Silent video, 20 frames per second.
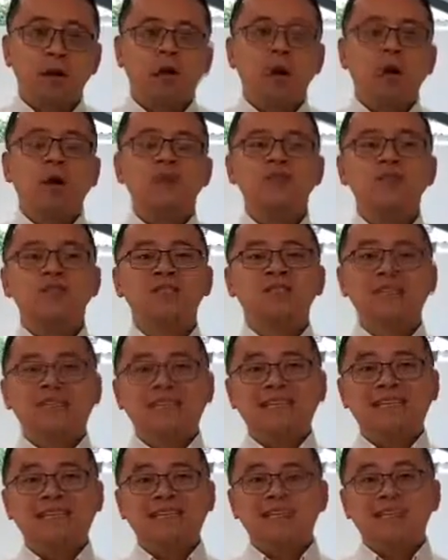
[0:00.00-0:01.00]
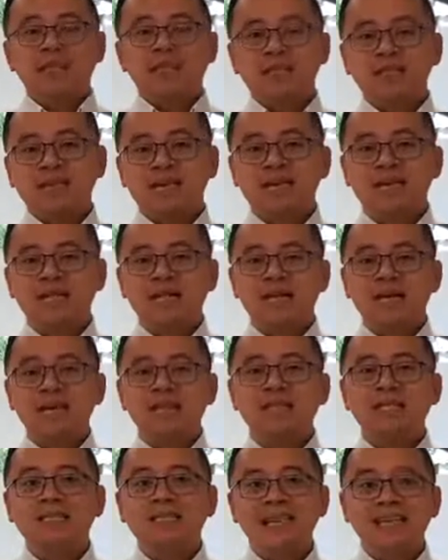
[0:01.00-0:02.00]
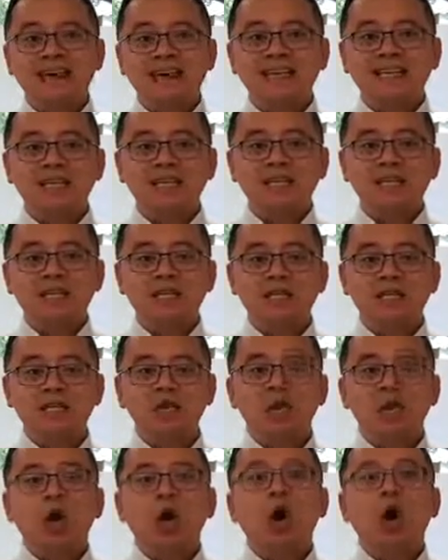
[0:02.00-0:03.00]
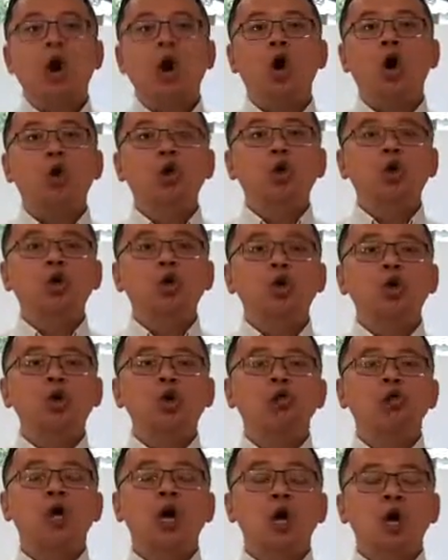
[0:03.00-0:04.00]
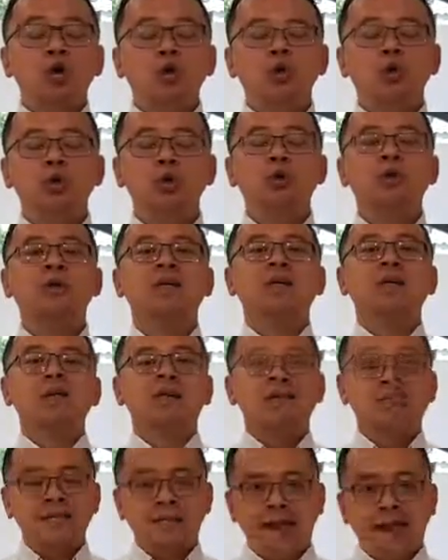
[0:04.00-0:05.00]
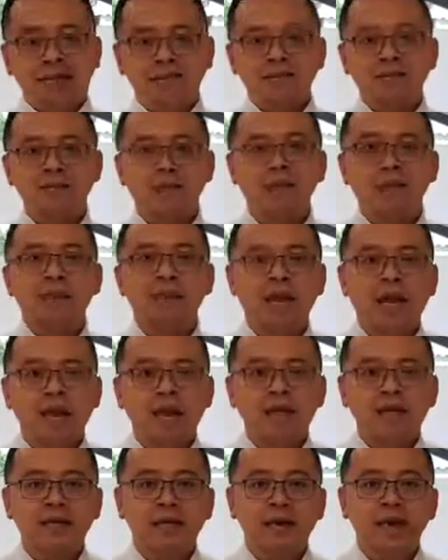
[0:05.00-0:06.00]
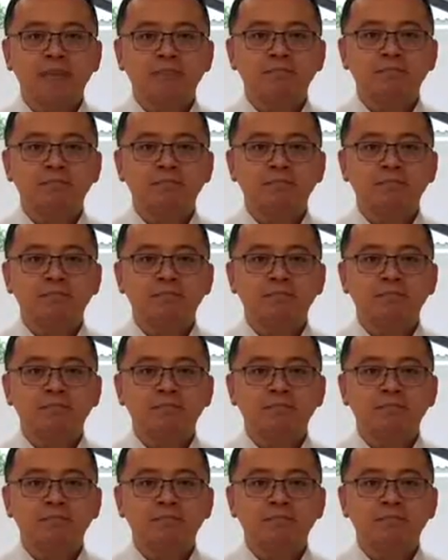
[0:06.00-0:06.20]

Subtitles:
of 60% in taxes on your total taxable income.